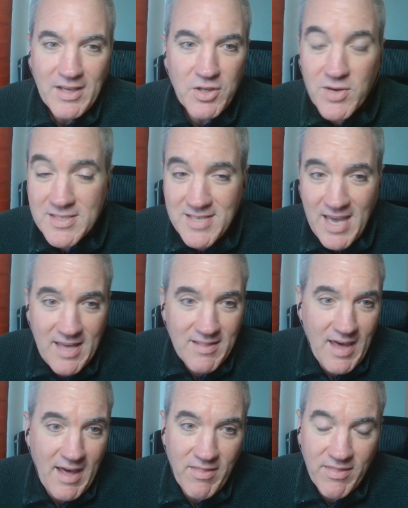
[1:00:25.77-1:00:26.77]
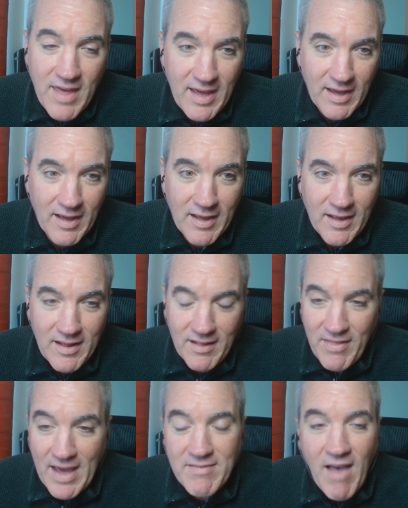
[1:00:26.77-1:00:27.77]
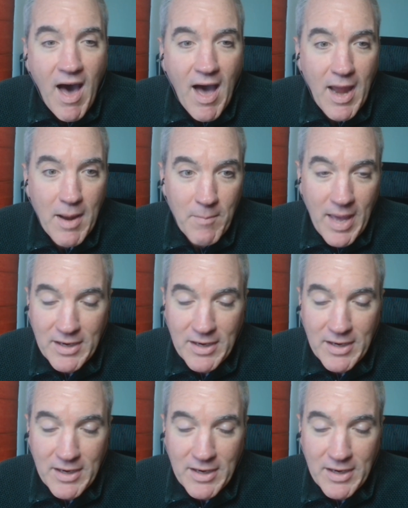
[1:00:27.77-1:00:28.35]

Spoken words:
You can take that thing, that time,